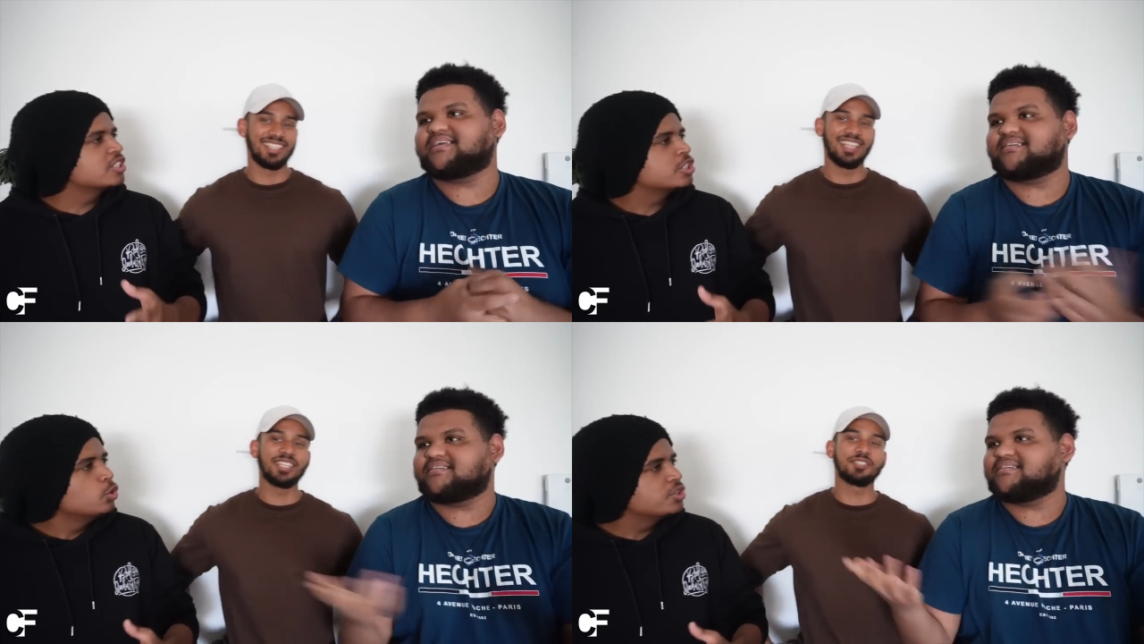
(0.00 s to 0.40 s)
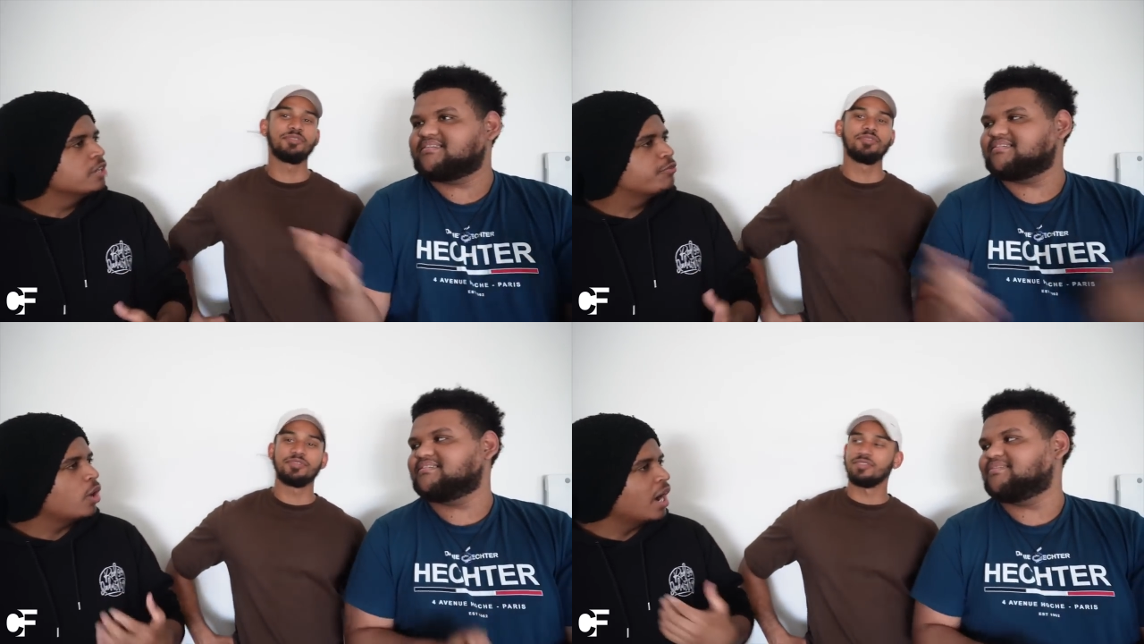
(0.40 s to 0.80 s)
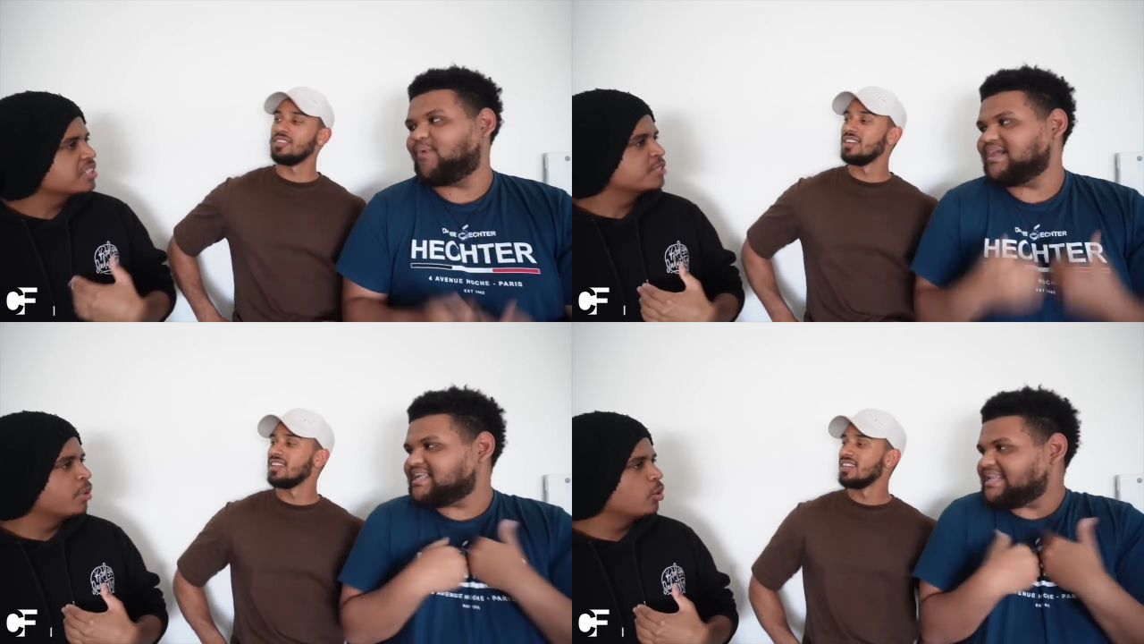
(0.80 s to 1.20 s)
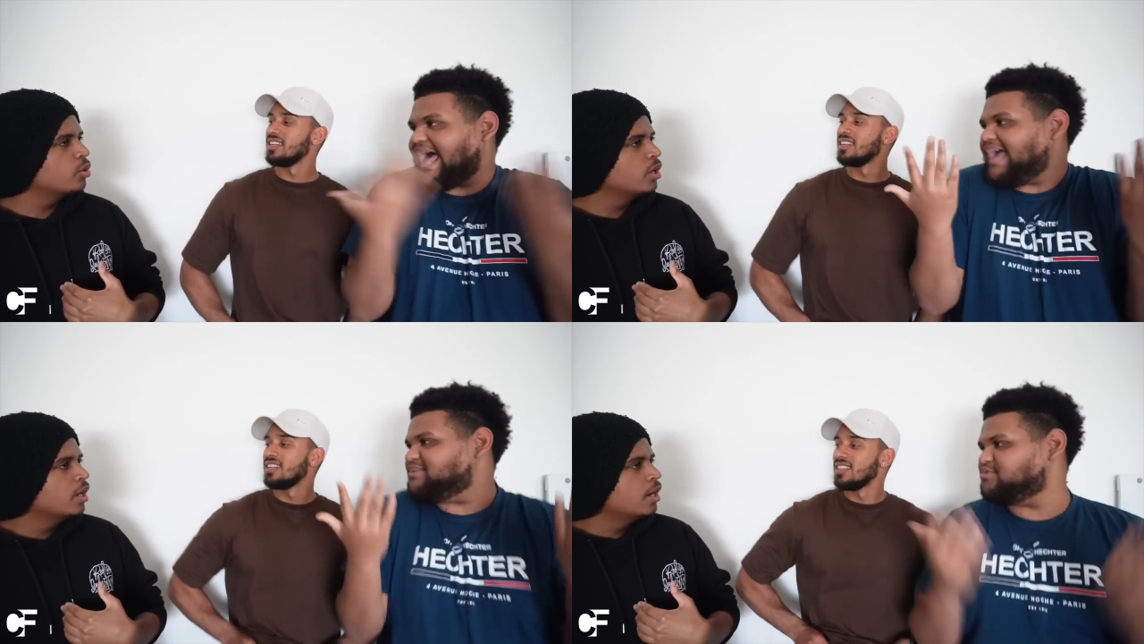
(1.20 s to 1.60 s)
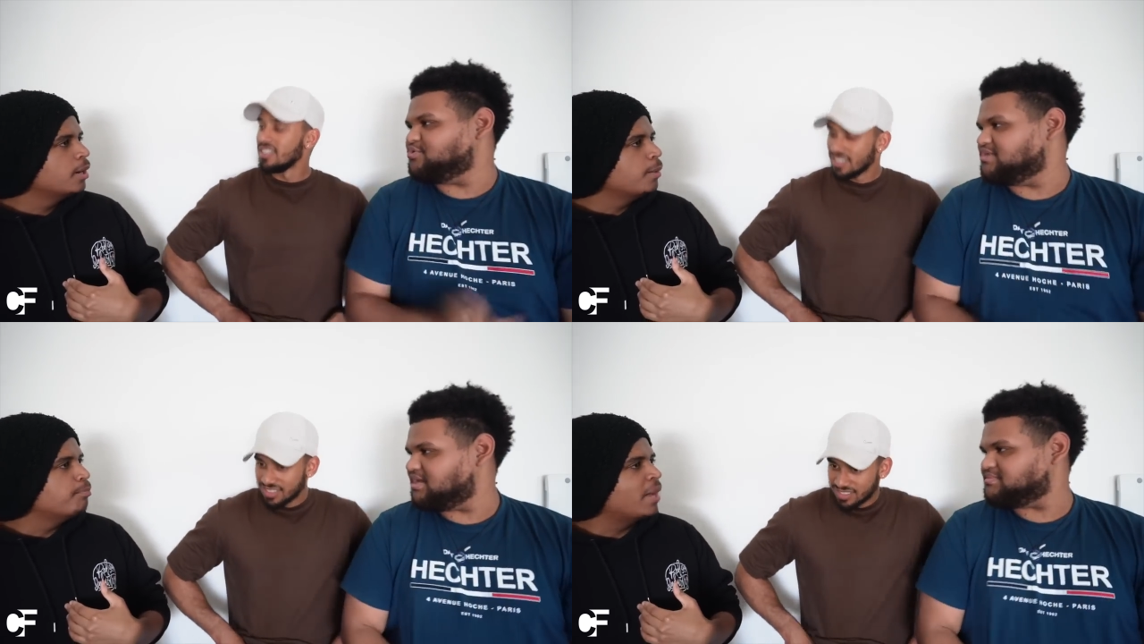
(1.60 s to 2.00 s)
Speaker 1: are shooting for us, What bro. can I do?
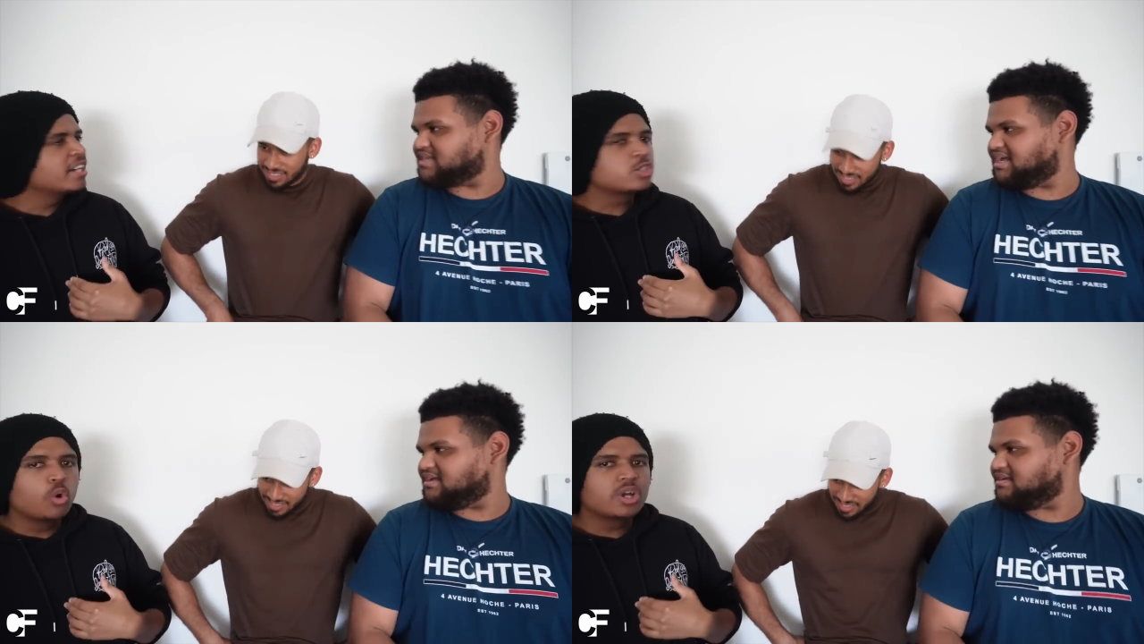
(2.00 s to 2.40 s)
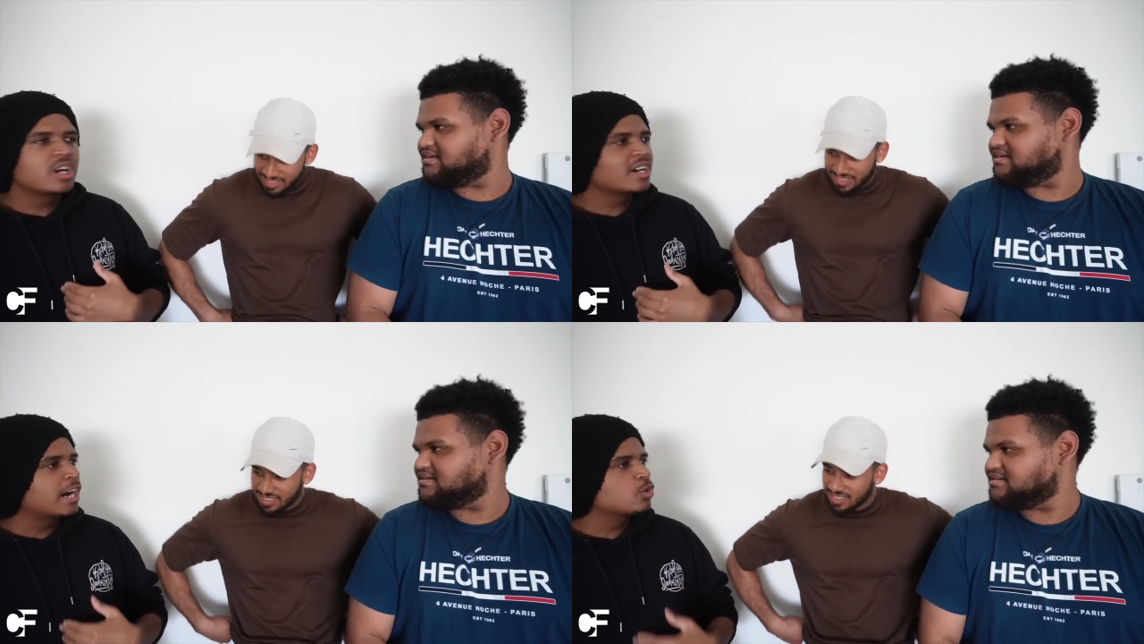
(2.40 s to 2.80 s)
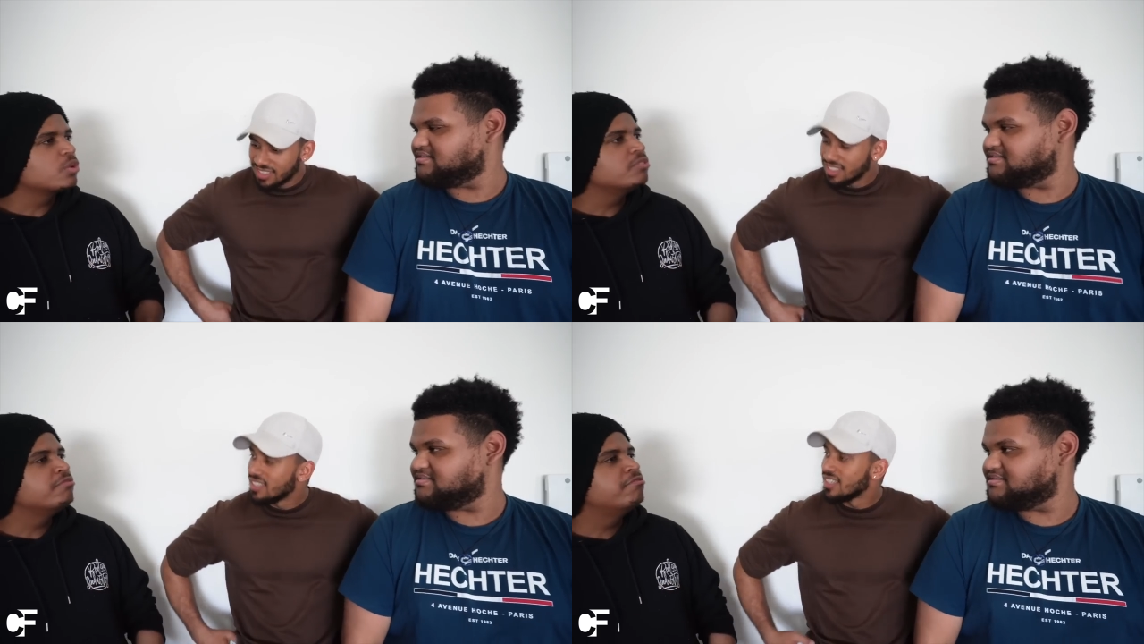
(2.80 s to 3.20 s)
You know what I'm saying? Man is walking around with